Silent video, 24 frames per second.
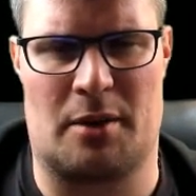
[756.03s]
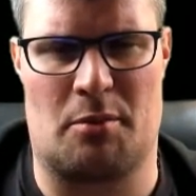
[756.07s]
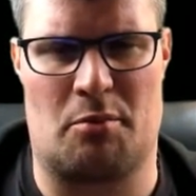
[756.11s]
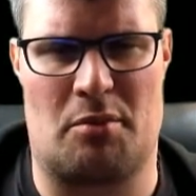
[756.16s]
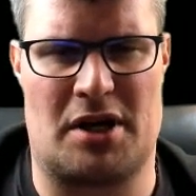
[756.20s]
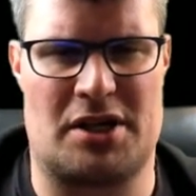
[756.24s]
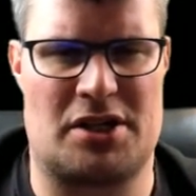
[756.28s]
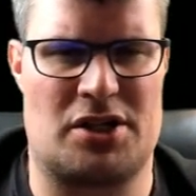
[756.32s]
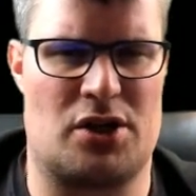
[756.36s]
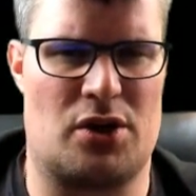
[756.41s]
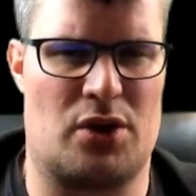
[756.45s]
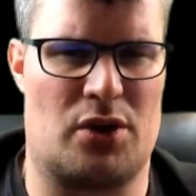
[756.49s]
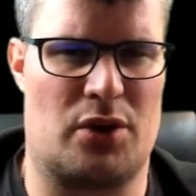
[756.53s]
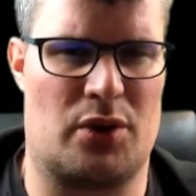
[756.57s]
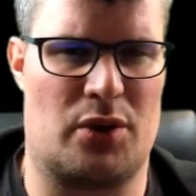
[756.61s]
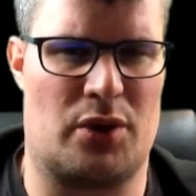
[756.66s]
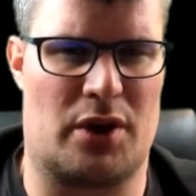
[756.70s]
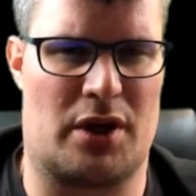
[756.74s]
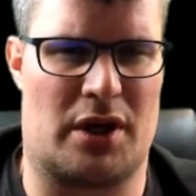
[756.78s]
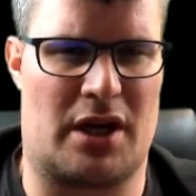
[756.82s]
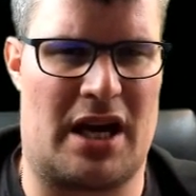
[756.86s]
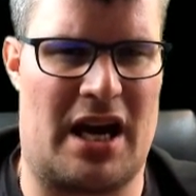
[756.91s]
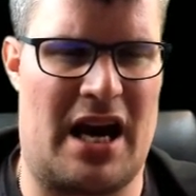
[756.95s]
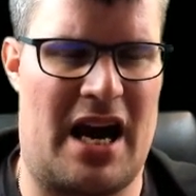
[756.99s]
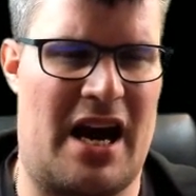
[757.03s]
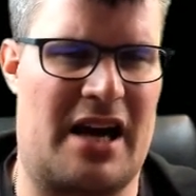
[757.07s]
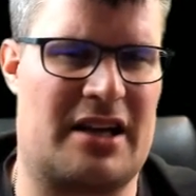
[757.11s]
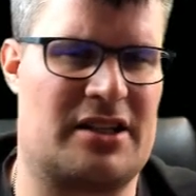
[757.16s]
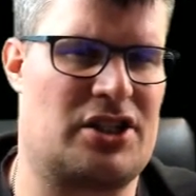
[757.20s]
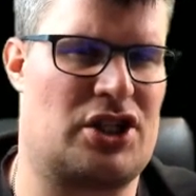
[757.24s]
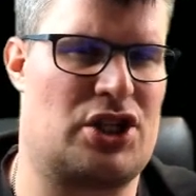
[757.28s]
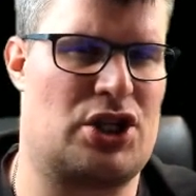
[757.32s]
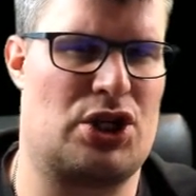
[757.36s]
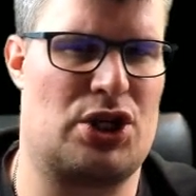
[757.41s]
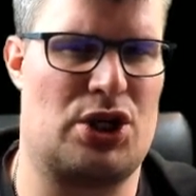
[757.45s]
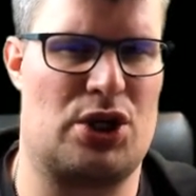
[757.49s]
but you
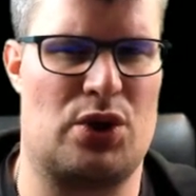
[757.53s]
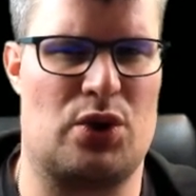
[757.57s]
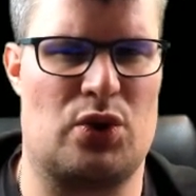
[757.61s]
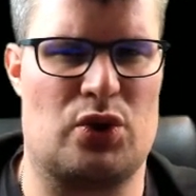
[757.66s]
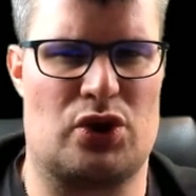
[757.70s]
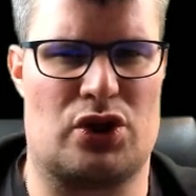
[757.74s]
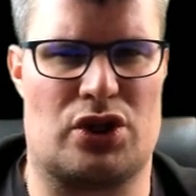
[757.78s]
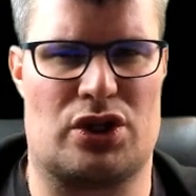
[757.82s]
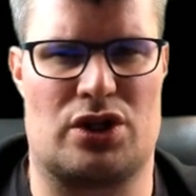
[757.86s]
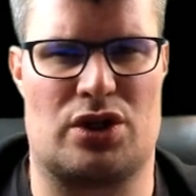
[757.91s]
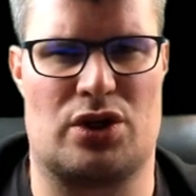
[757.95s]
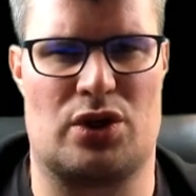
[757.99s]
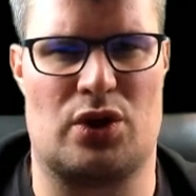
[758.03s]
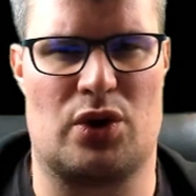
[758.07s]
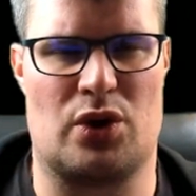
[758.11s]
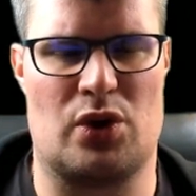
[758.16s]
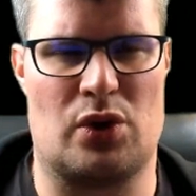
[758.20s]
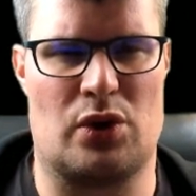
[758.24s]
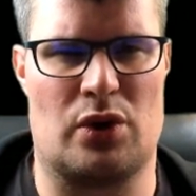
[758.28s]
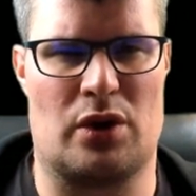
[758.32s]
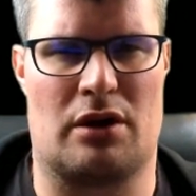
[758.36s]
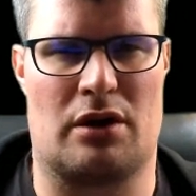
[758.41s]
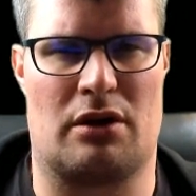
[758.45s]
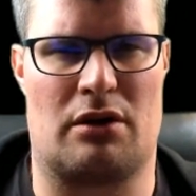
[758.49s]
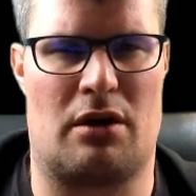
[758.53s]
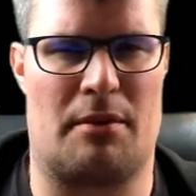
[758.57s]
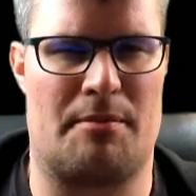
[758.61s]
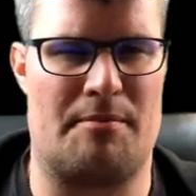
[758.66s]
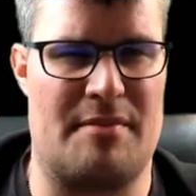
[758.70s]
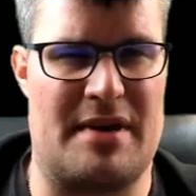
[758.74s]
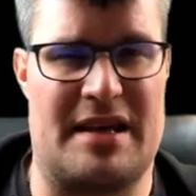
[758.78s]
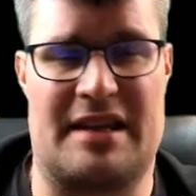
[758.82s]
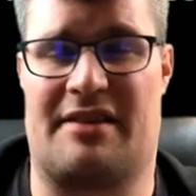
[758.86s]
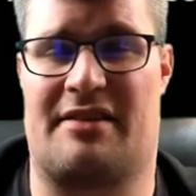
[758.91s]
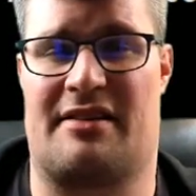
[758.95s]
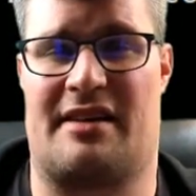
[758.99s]
can choose to
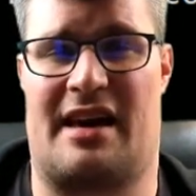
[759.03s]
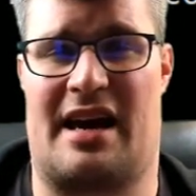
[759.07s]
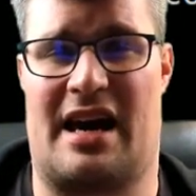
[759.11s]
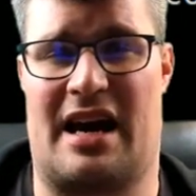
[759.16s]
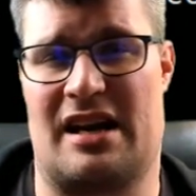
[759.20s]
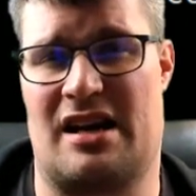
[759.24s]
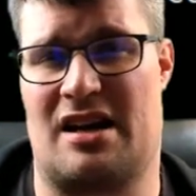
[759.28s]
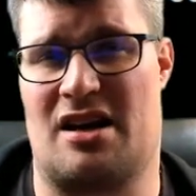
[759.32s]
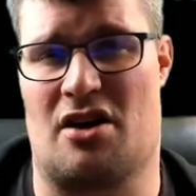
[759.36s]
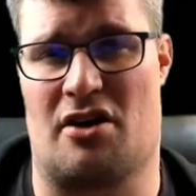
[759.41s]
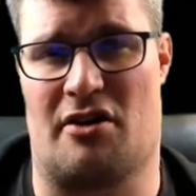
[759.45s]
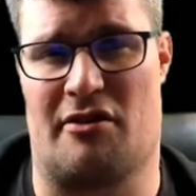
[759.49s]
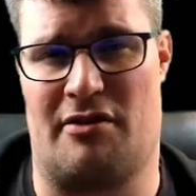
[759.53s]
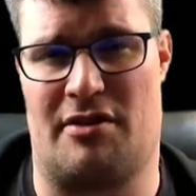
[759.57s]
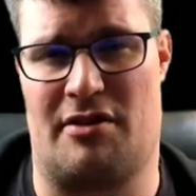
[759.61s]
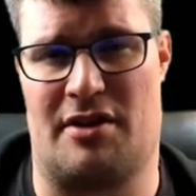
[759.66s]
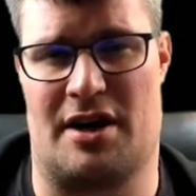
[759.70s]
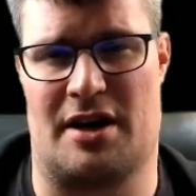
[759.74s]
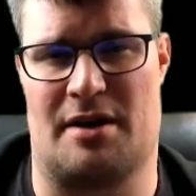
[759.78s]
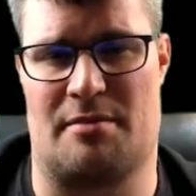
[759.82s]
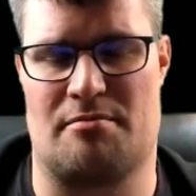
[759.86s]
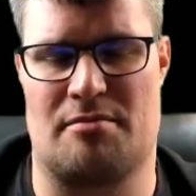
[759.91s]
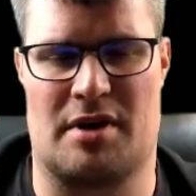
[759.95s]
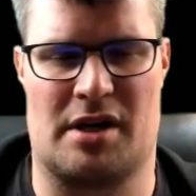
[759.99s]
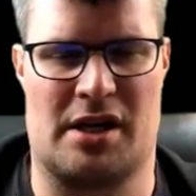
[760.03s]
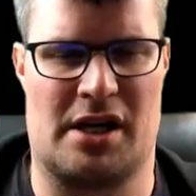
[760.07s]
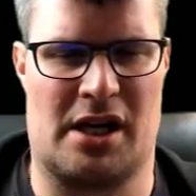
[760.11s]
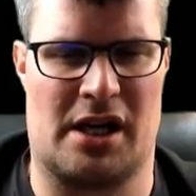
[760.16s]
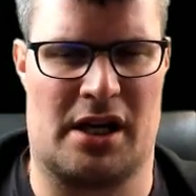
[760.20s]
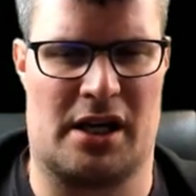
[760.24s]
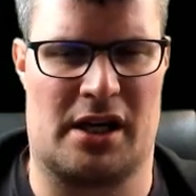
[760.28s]
omit any of them